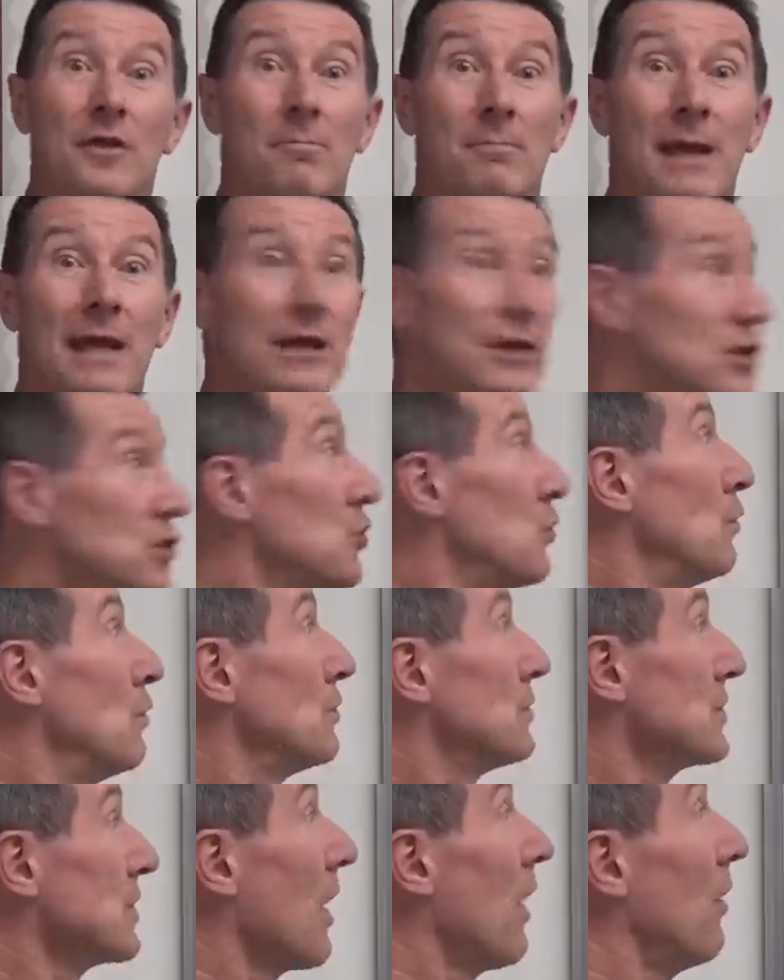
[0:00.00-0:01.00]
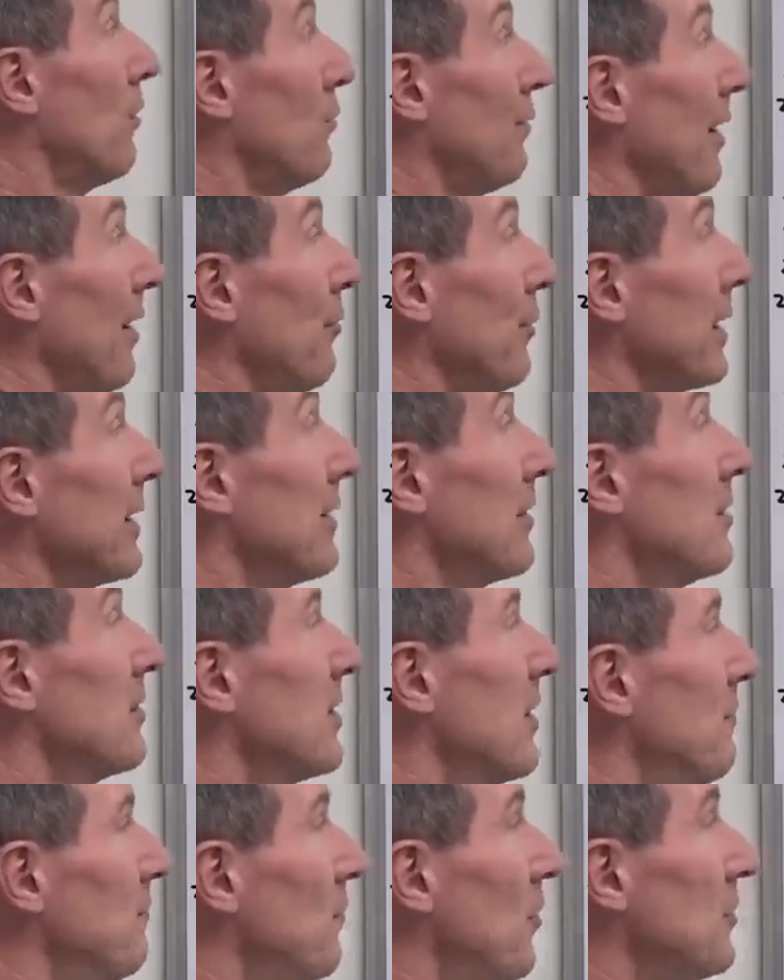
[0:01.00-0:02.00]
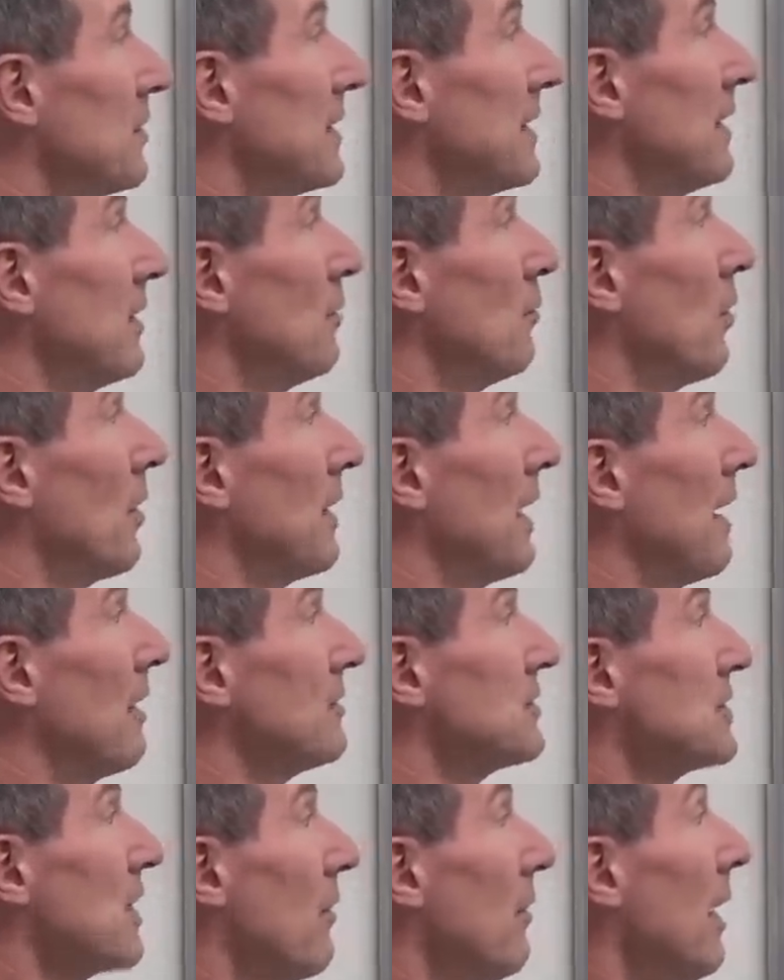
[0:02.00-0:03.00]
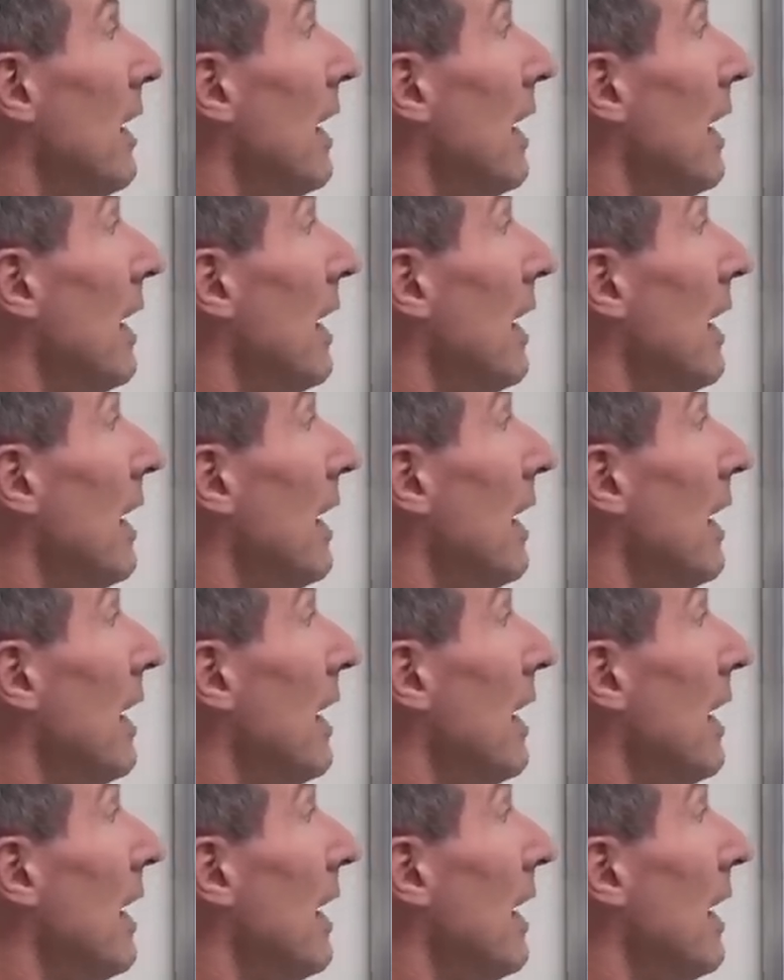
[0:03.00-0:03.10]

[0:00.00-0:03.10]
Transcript: megajoules, so we can convert to kilowatt hours. So